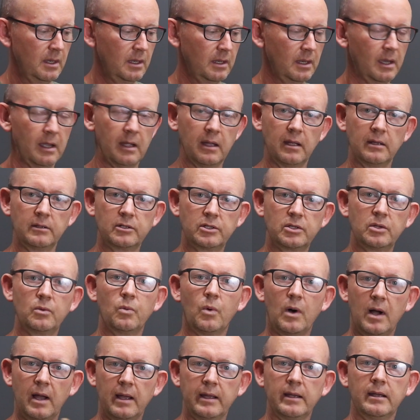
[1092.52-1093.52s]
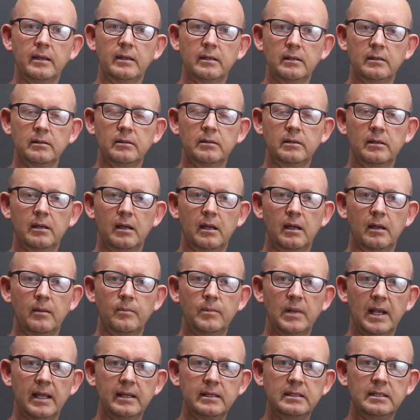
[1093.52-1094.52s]
to wire
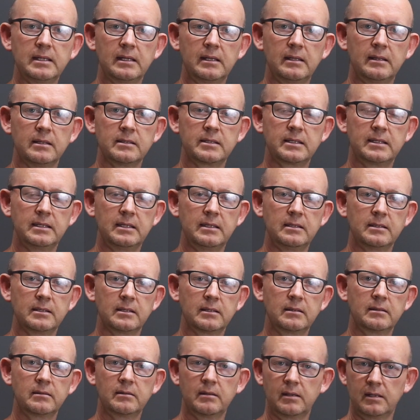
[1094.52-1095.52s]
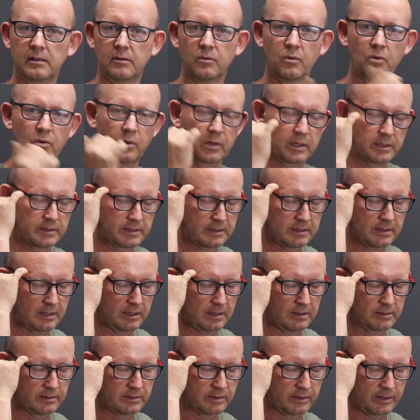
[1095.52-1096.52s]
later in the season, in
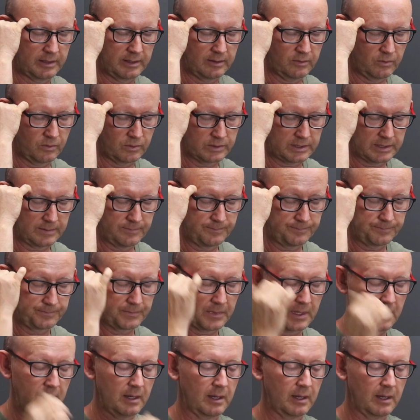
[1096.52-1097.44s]
autumn,